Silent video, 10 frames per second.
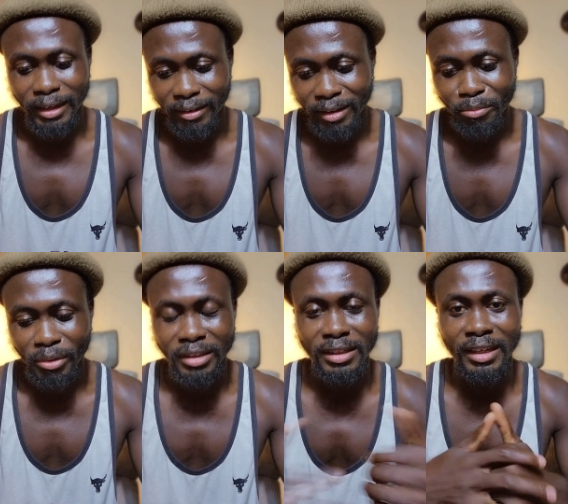current
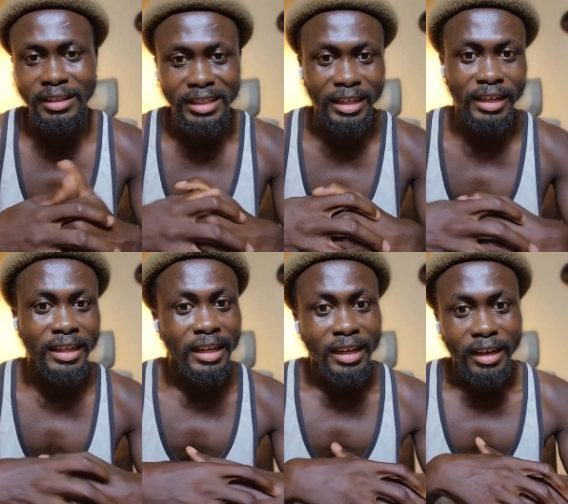president here
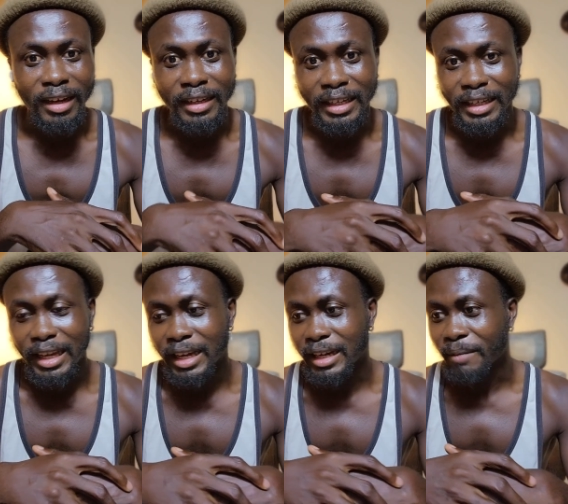uh, in
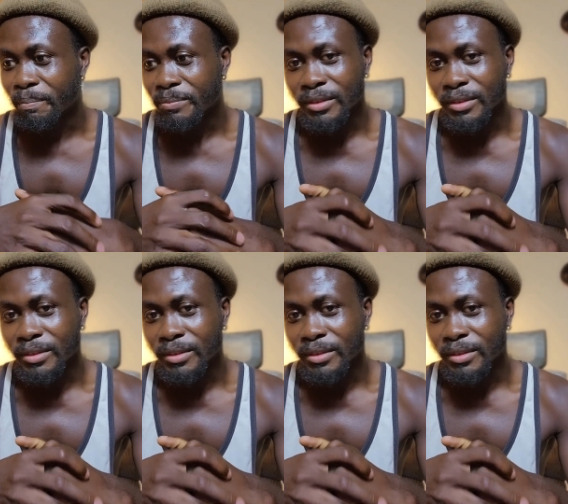Ghana.